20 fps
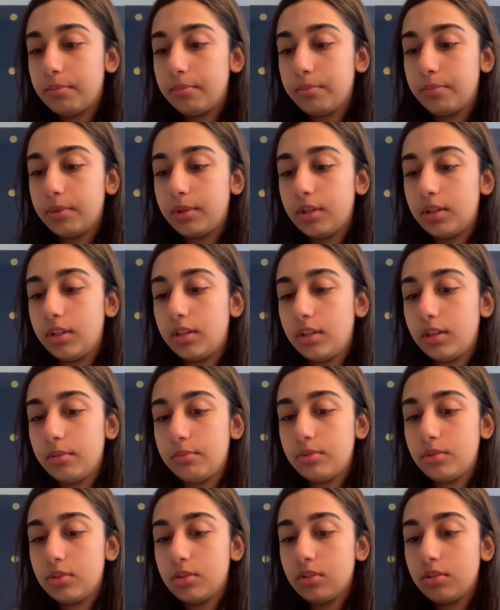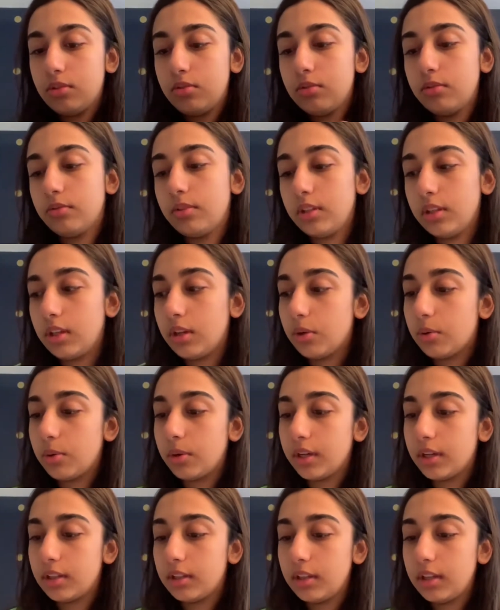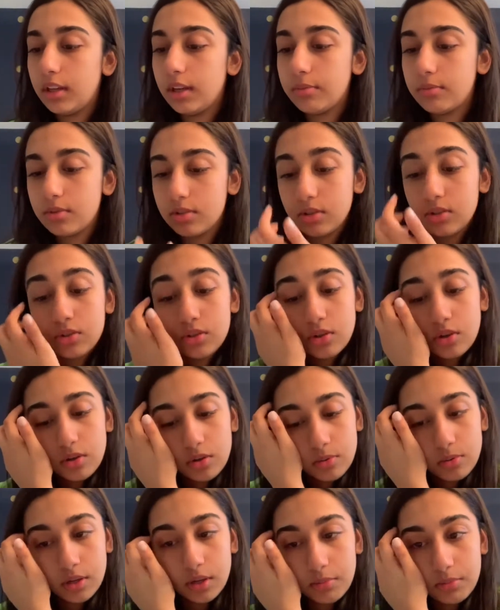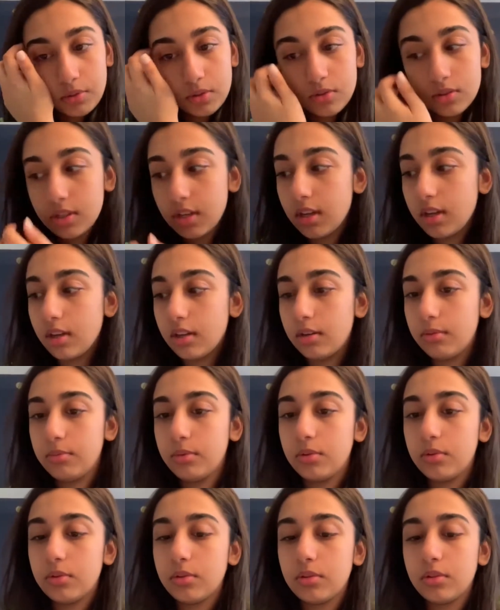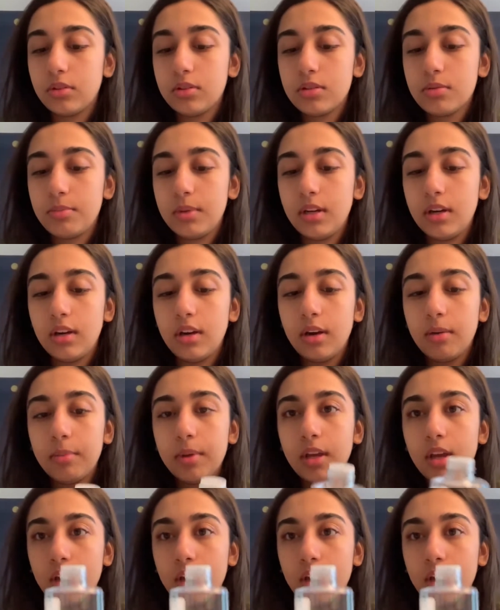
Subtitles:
but I'm just gonna do it really quickly. I'm just gonna show you what I'm using and then I'm gonna speed it up.